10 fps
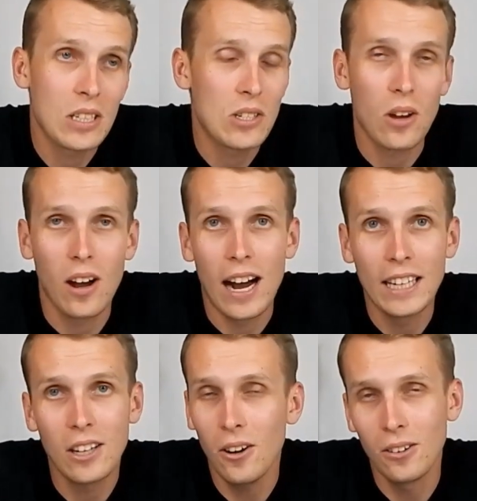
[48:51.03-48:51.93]
so I
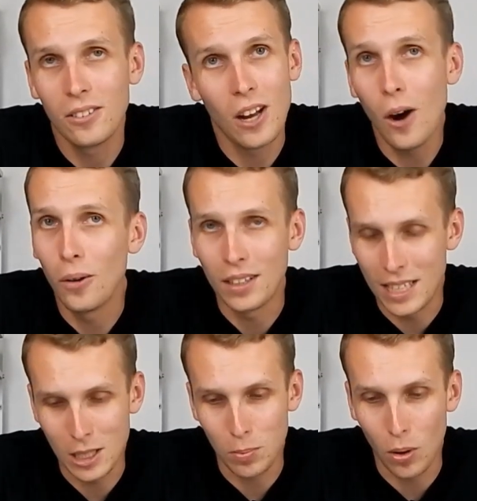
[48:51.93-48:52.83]
don't know at
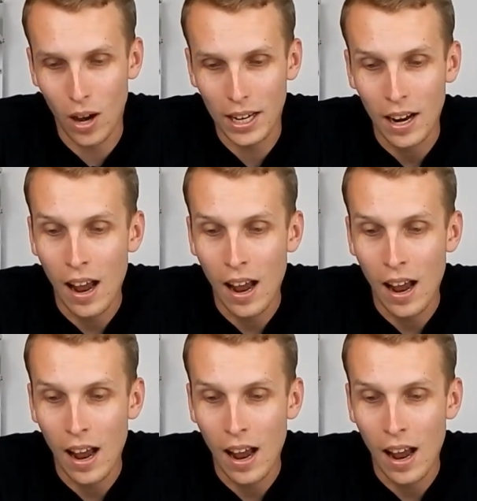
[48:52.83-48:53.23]
this point.